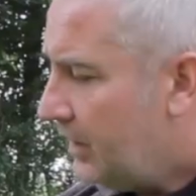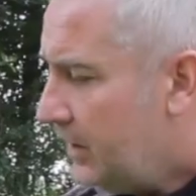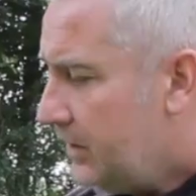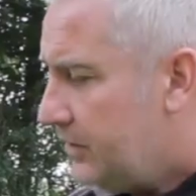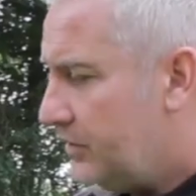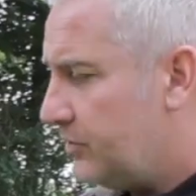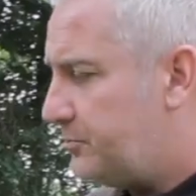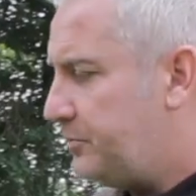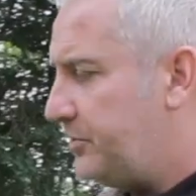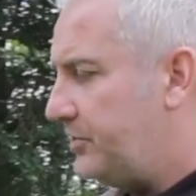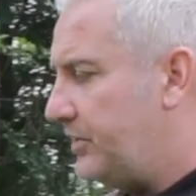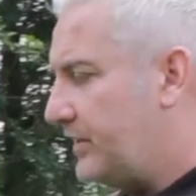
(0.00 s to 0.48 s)

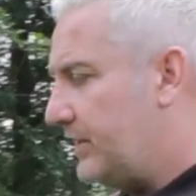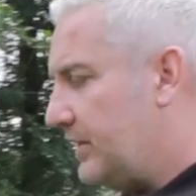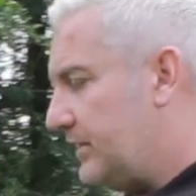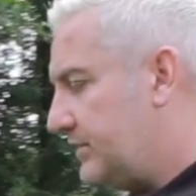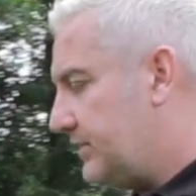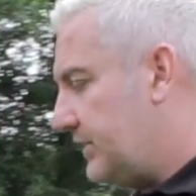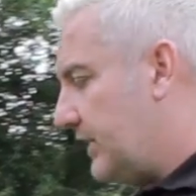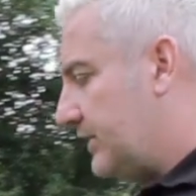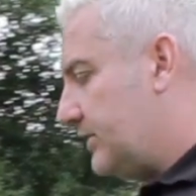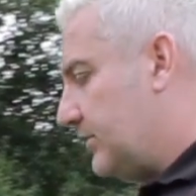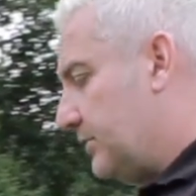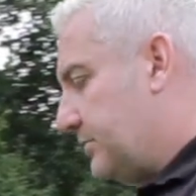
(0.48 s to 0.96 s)
This particular
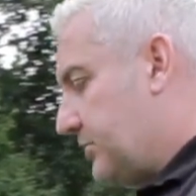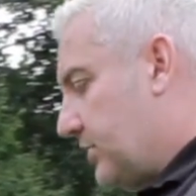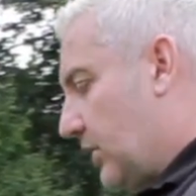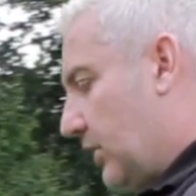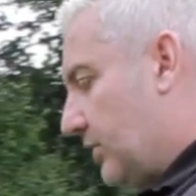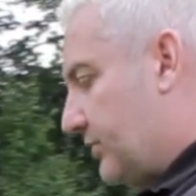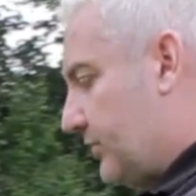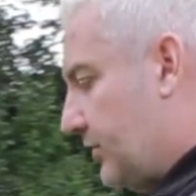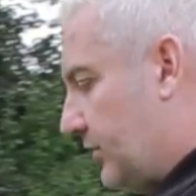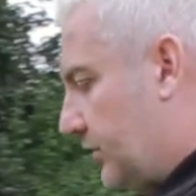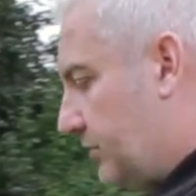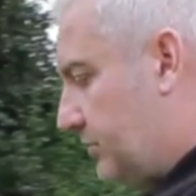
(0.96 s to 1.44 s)
setup's
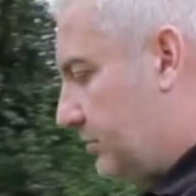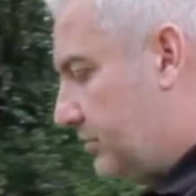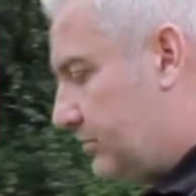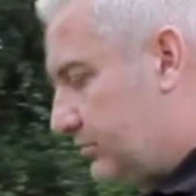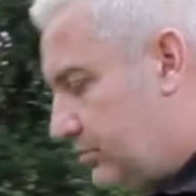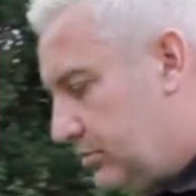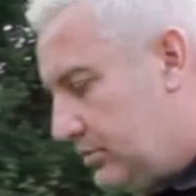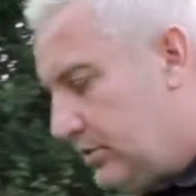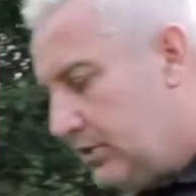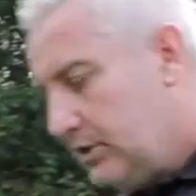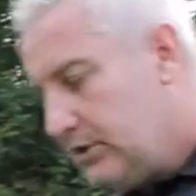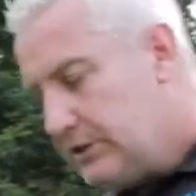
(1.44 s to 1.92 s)
got 2
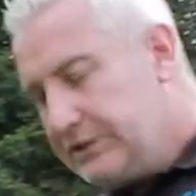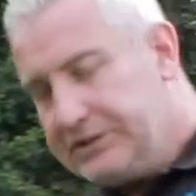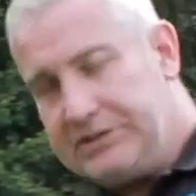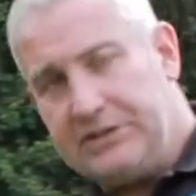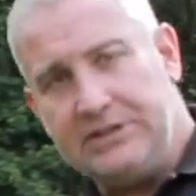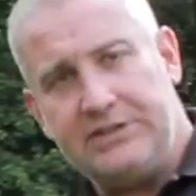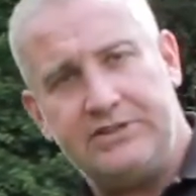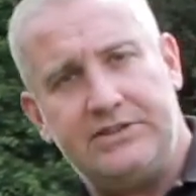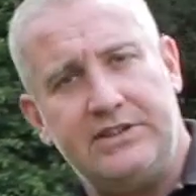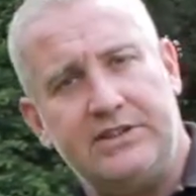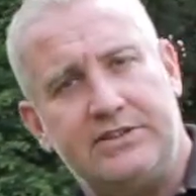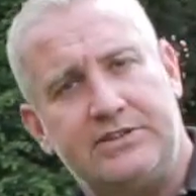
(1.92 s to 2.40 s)

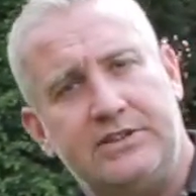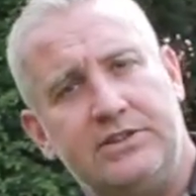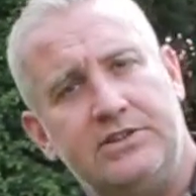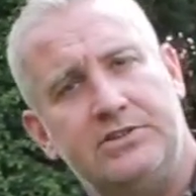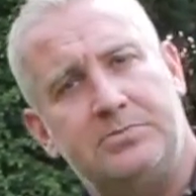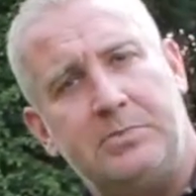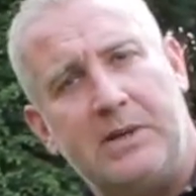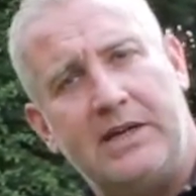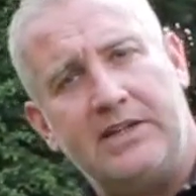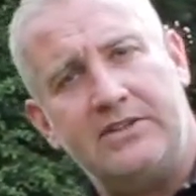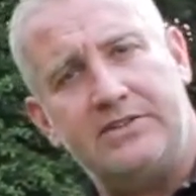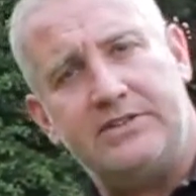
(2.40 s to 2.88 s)

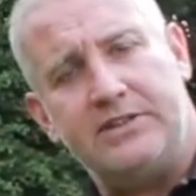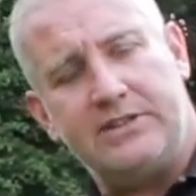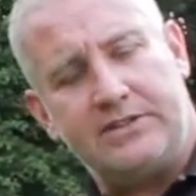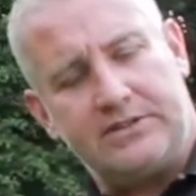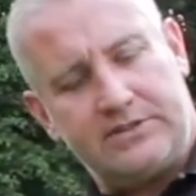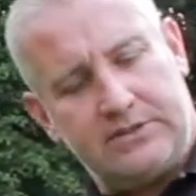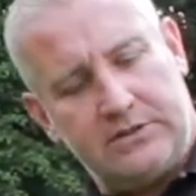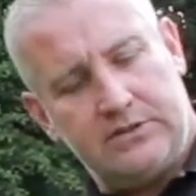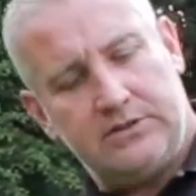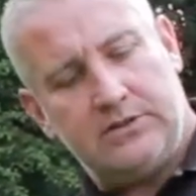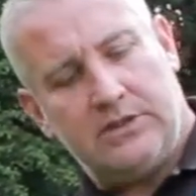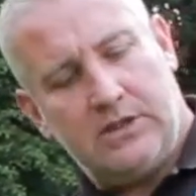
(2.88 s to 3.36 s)
36-inch bank
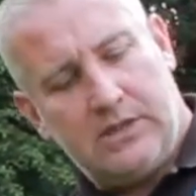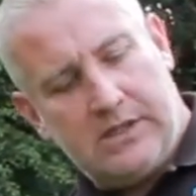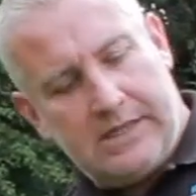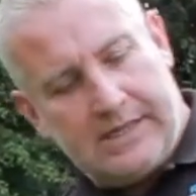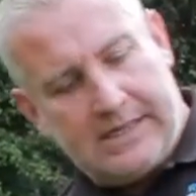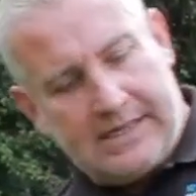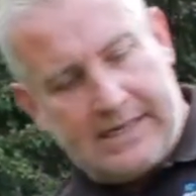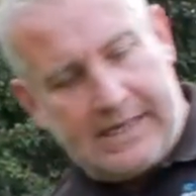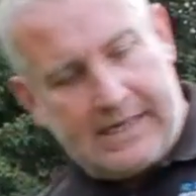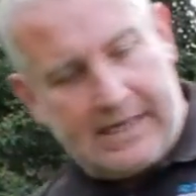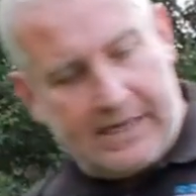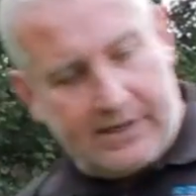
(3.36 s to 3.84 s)
sticks,
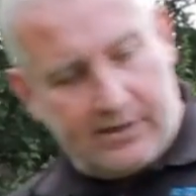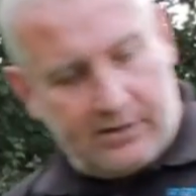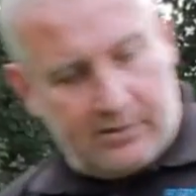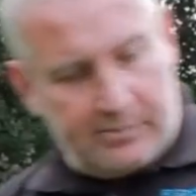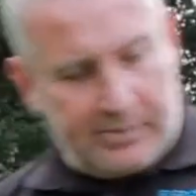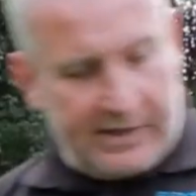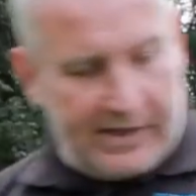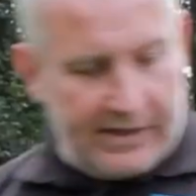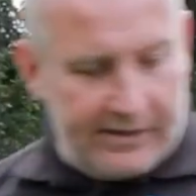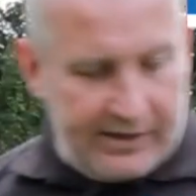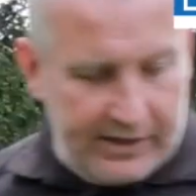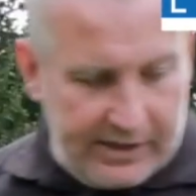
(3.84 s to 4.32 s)
and at the
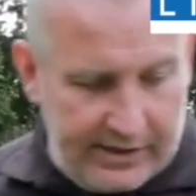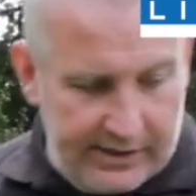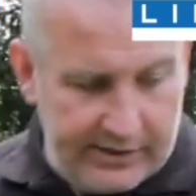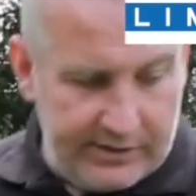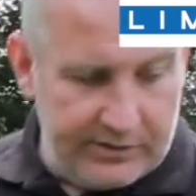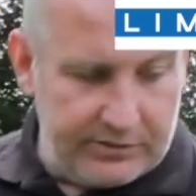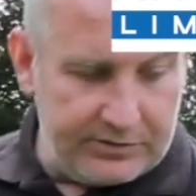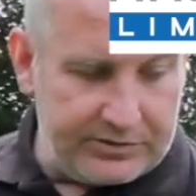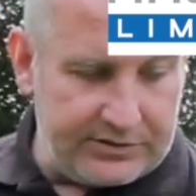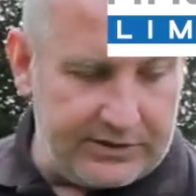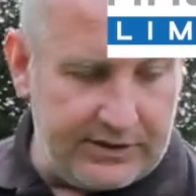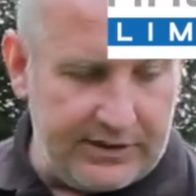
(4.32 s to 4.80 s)
back there
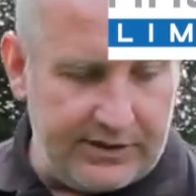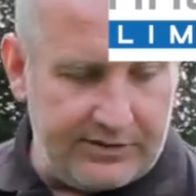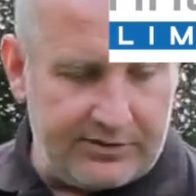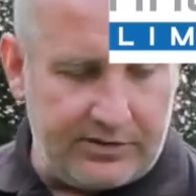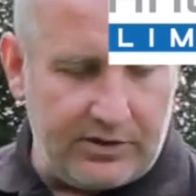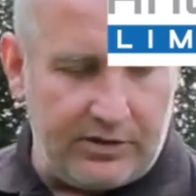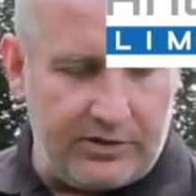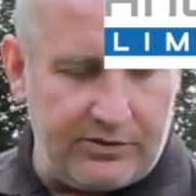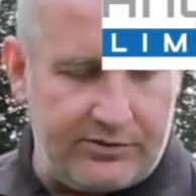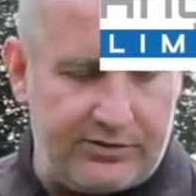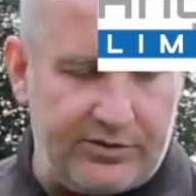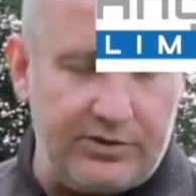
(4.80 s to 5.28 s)
you'll see it's
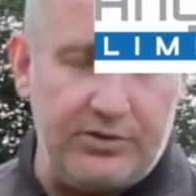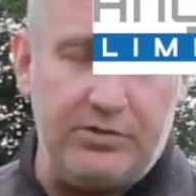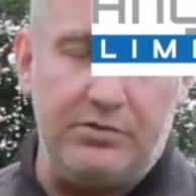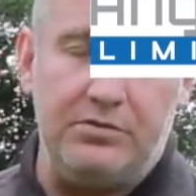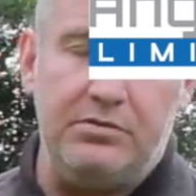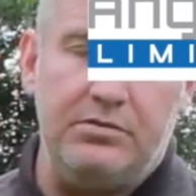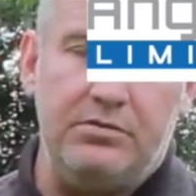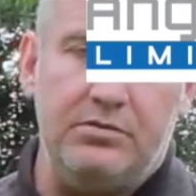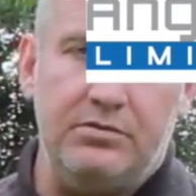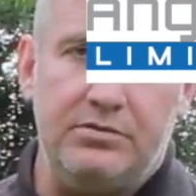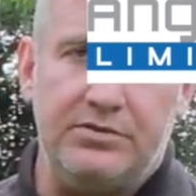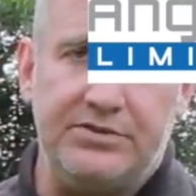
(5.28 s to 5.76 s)
got
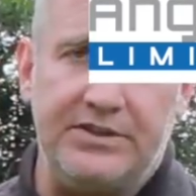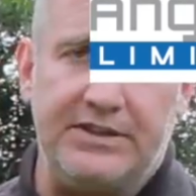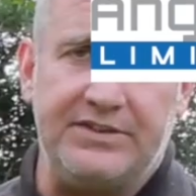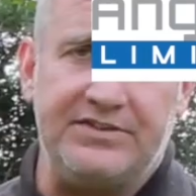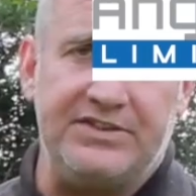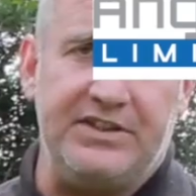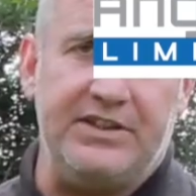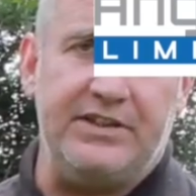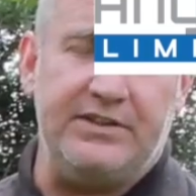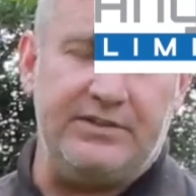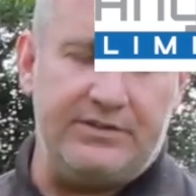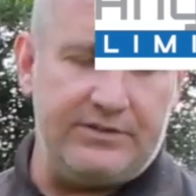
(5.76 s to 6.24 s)
2
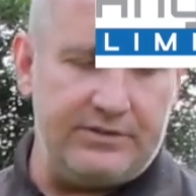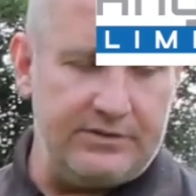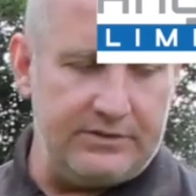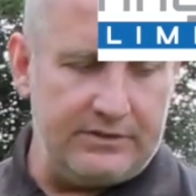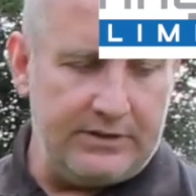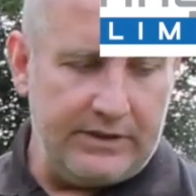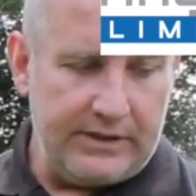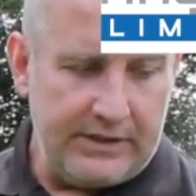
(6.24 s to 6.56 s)
16s,